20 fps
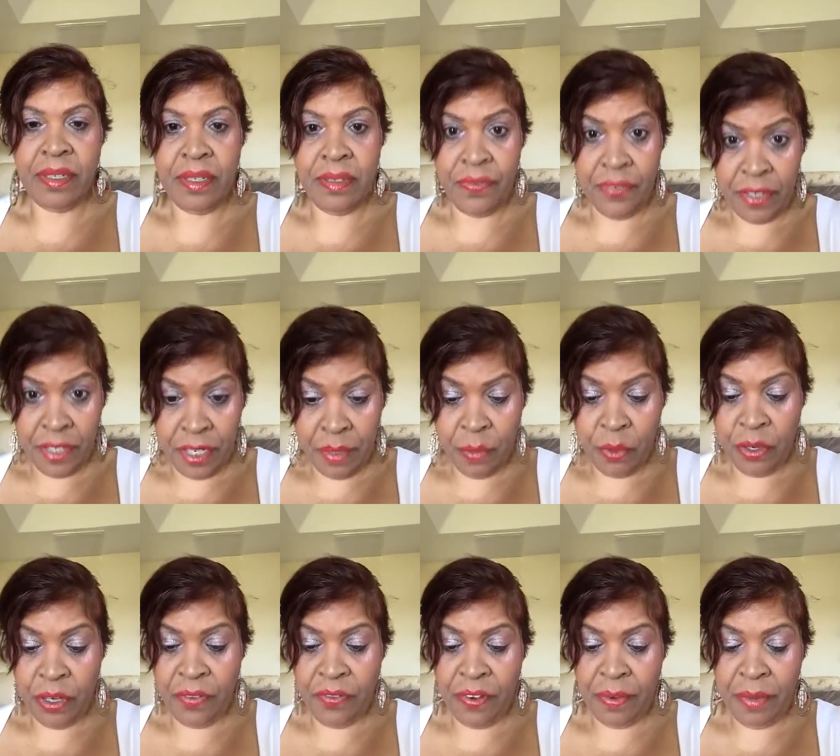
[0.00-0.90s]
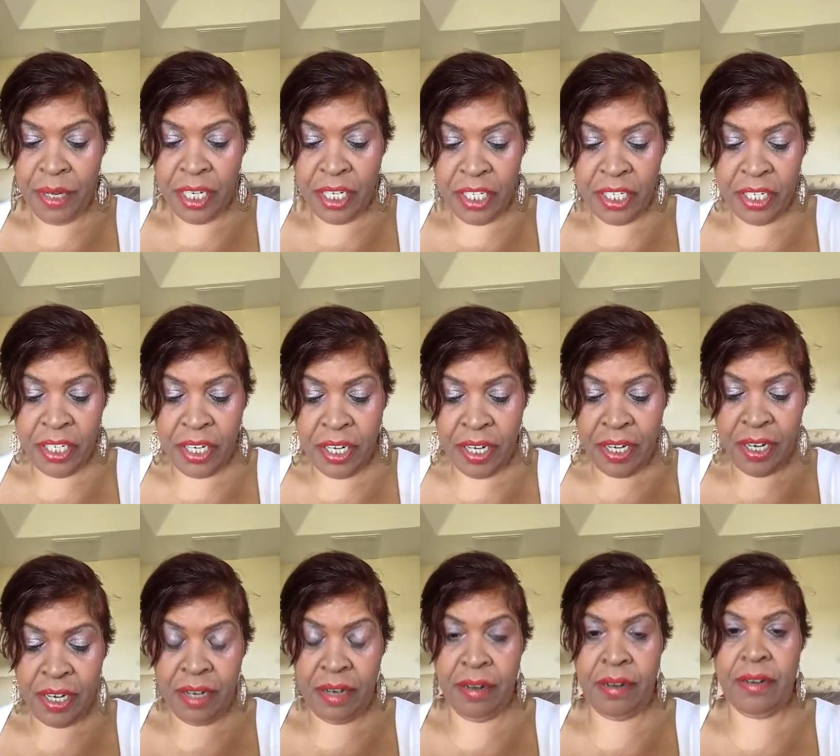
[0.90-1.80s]
if you need more
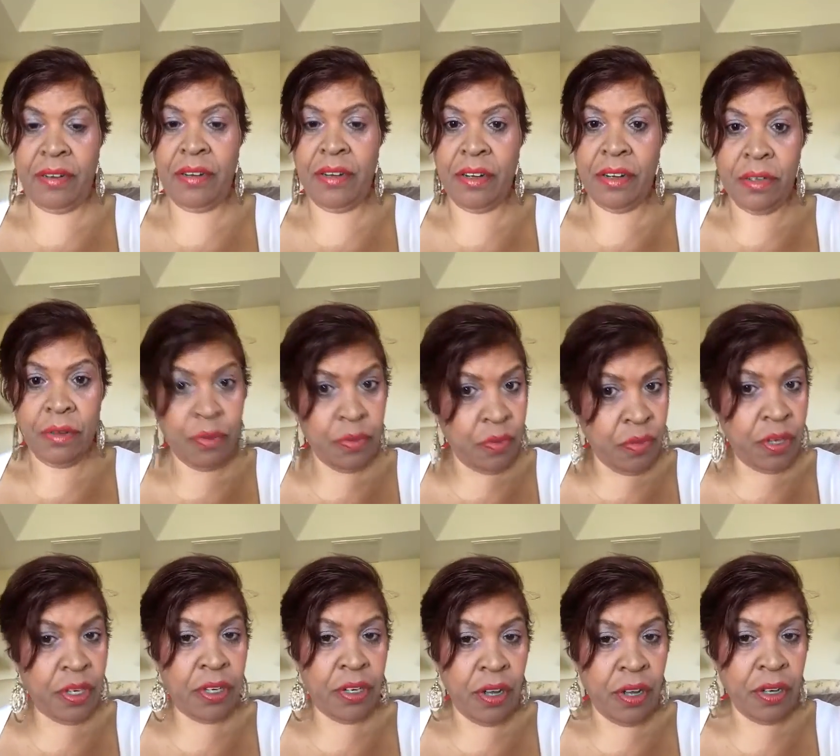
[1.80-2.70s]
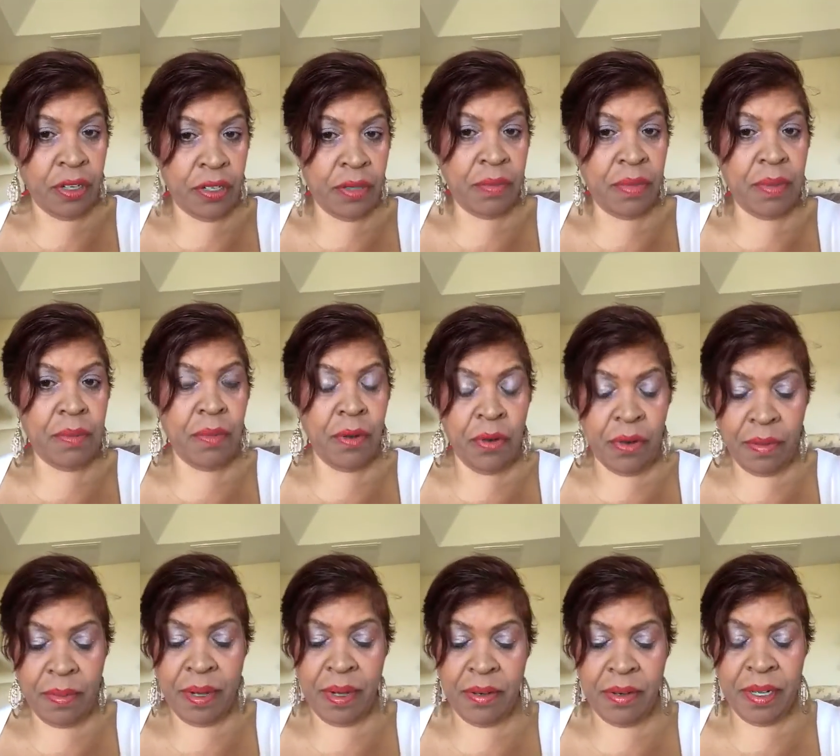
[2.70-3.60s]
information and want to talk to me
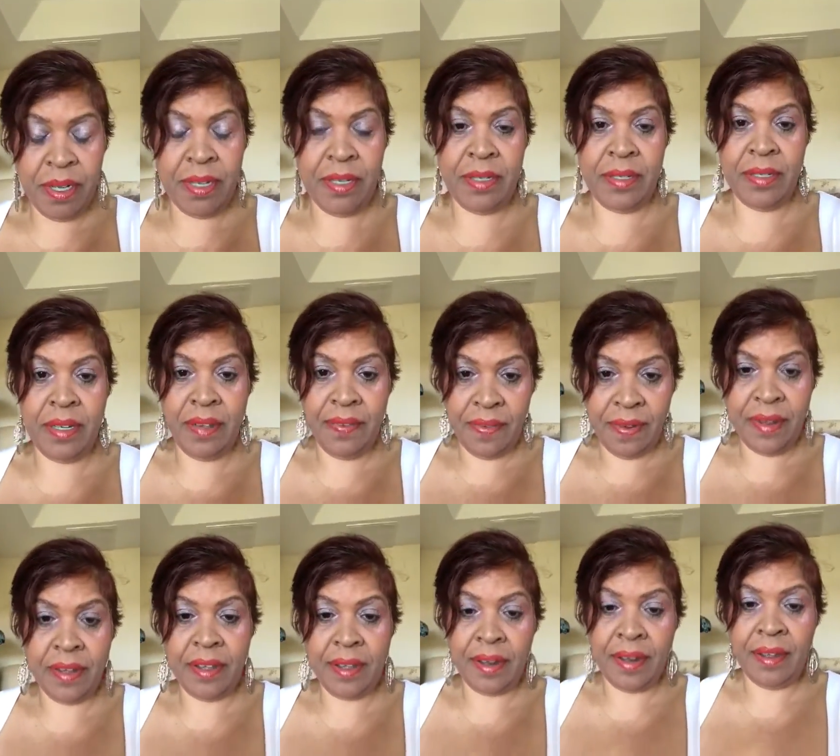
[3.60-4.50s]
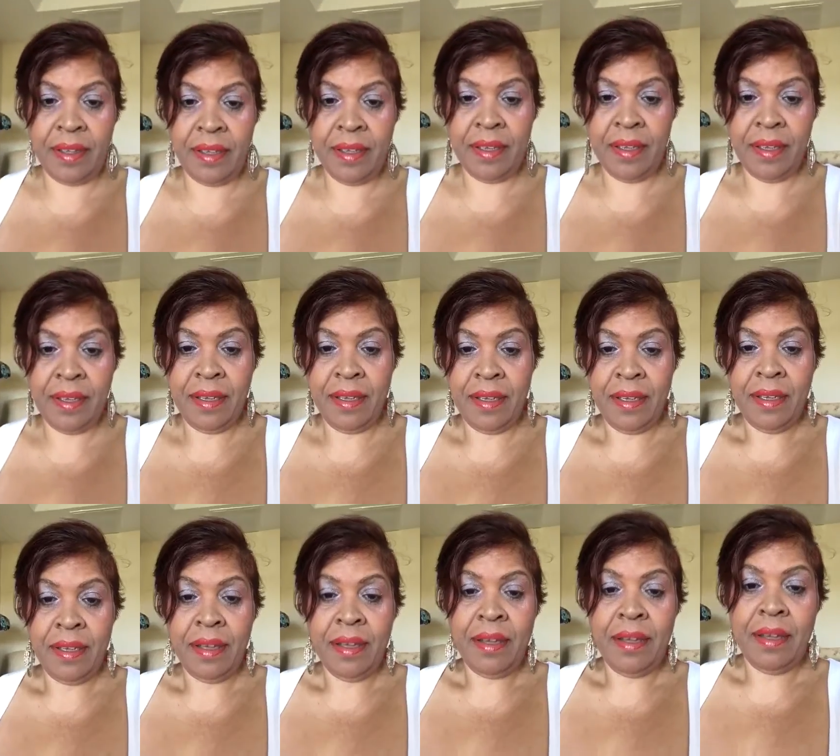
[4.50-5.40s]
more about this, definitely
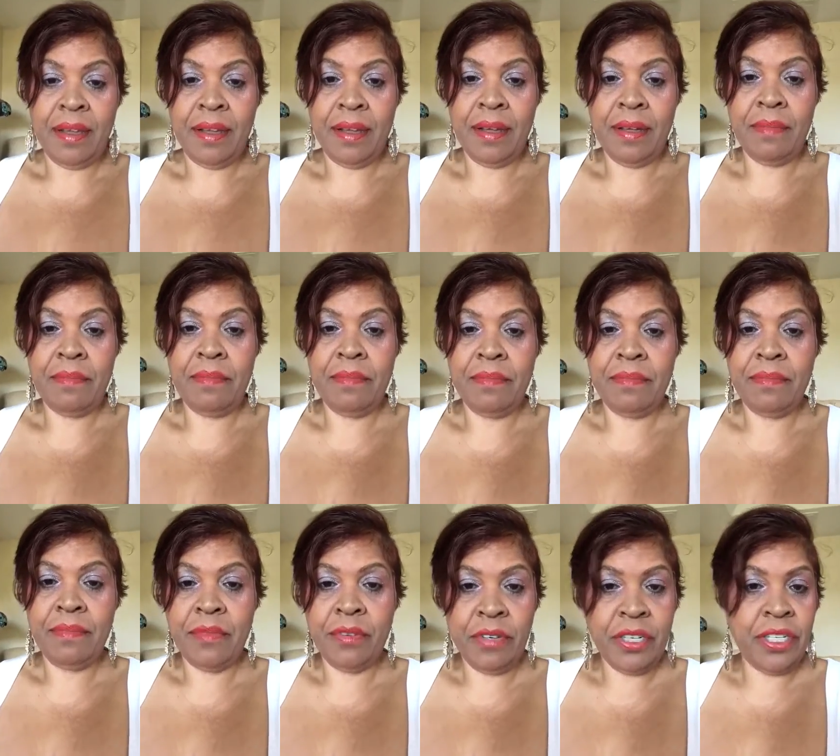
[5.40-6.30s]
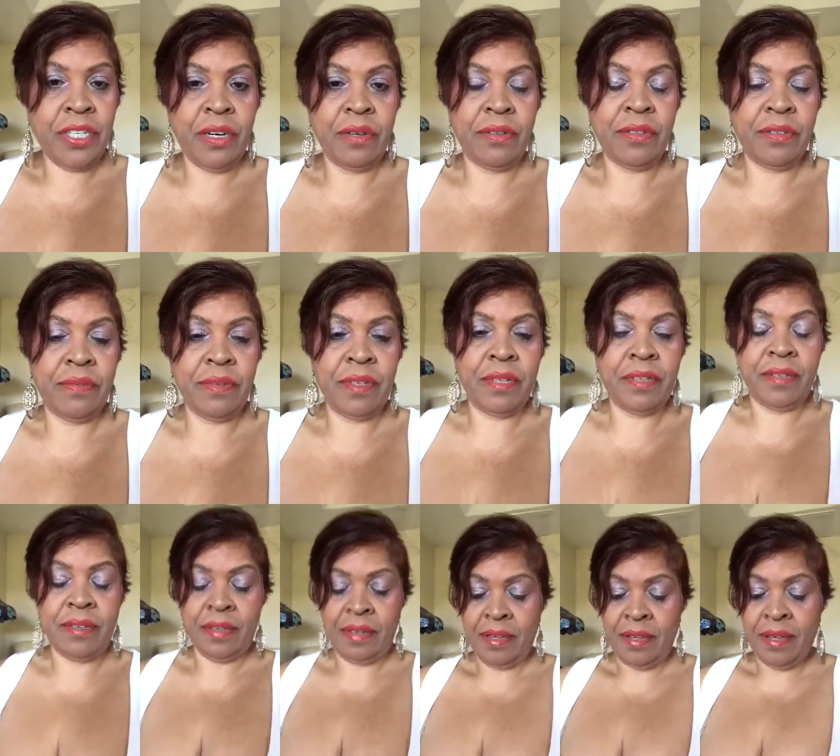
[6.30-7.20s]
reach out to me.
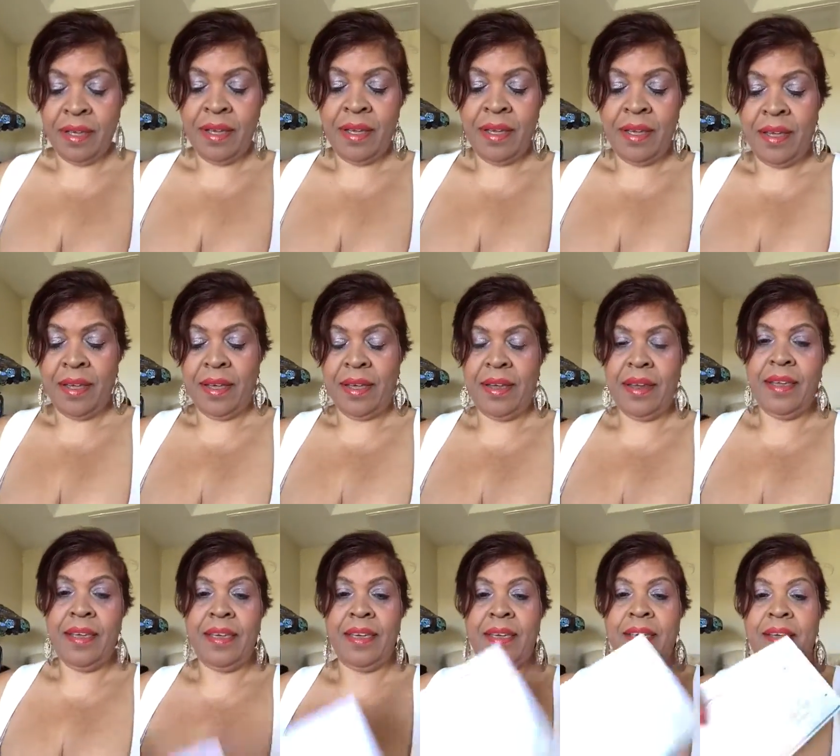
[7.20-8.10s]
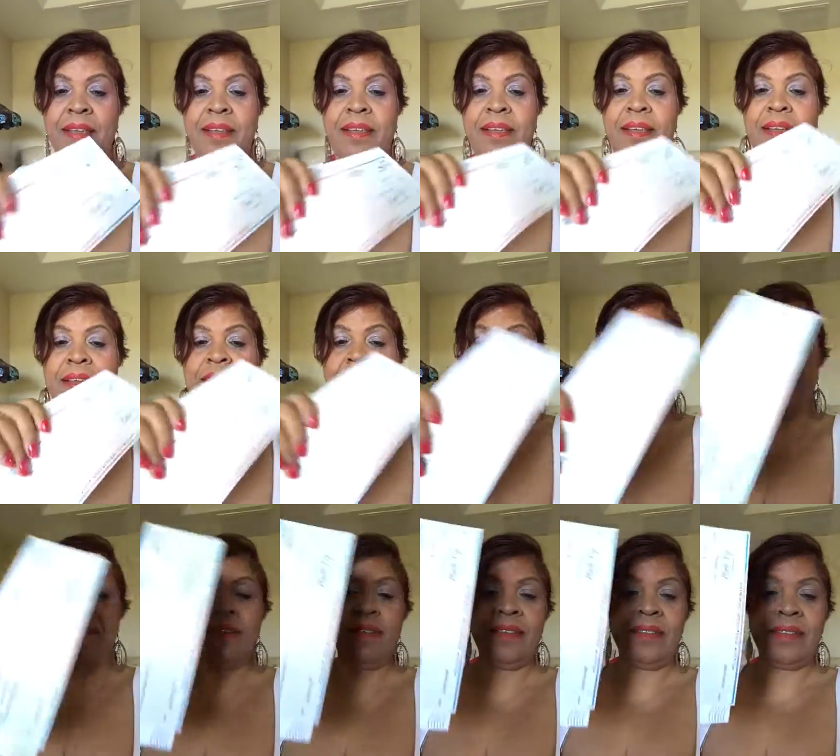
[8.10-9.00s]
And again, it
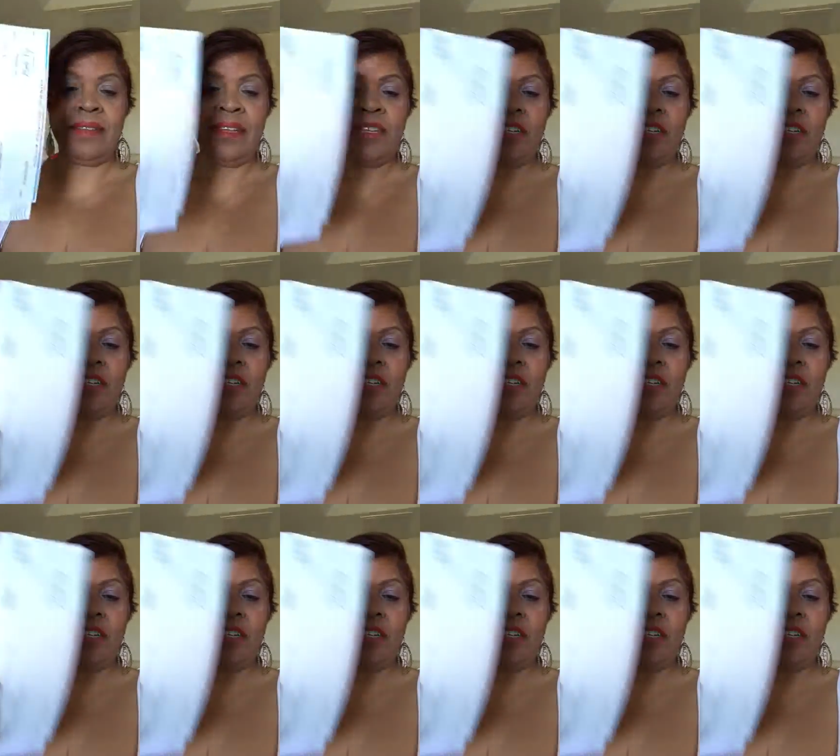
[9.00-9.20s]
is